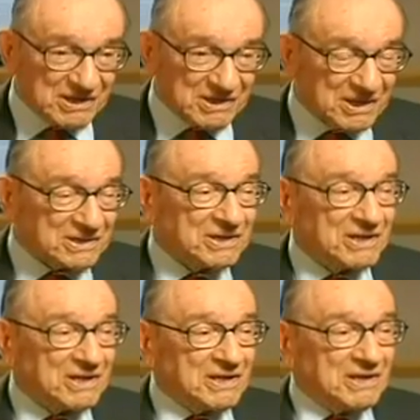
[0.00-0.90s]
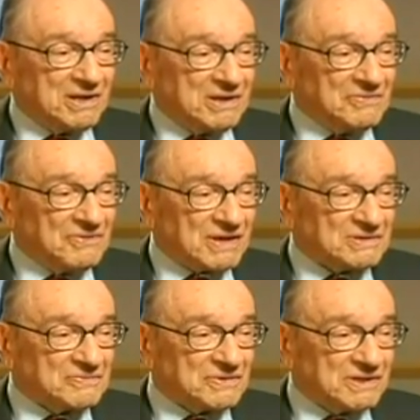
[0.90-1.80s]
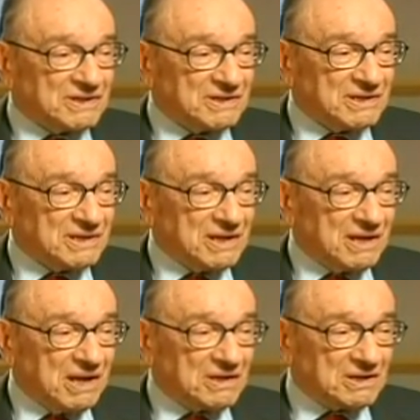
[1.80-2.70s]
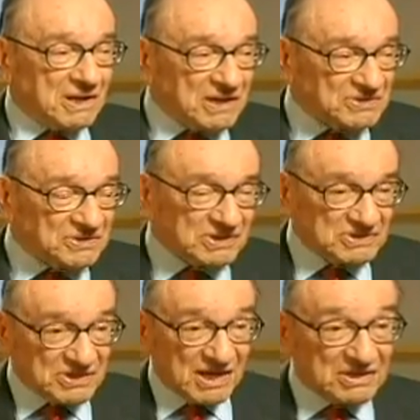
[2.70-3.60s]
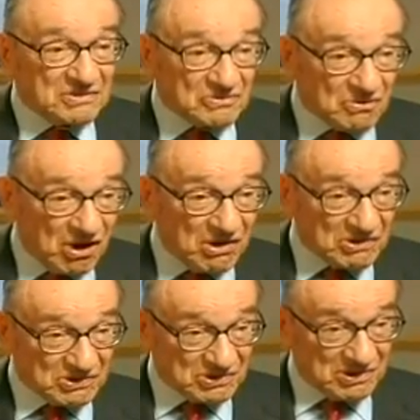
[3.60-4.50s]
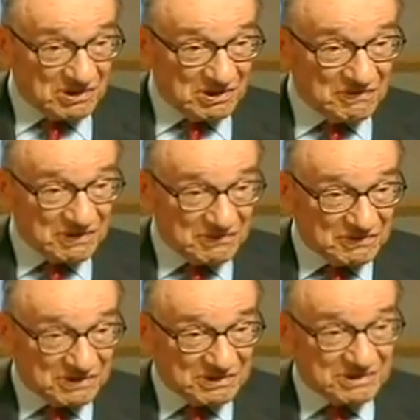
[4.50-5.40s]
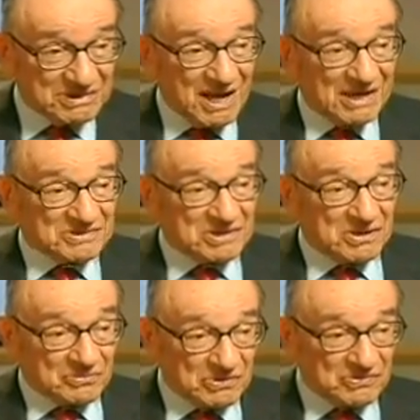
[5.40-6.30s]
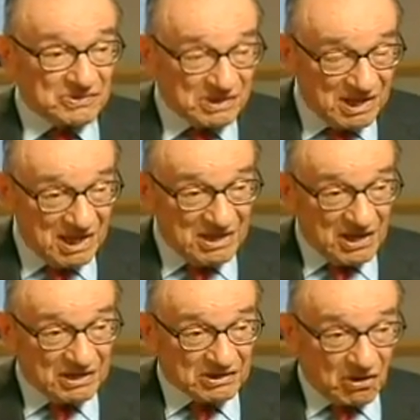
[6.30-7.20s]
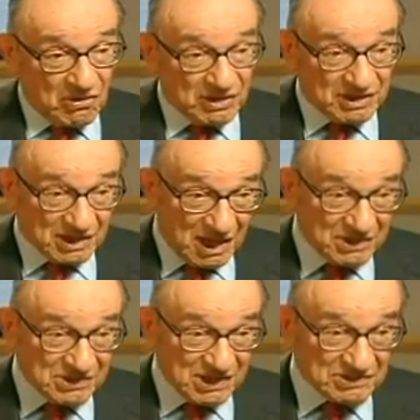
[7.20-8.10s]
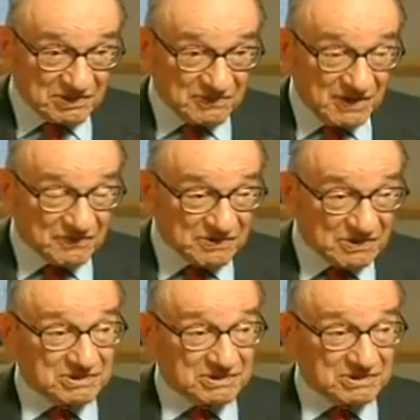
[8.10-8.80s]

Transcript: saying that effectively, unless the second tranche of the tax cut, which was then occurring in the context of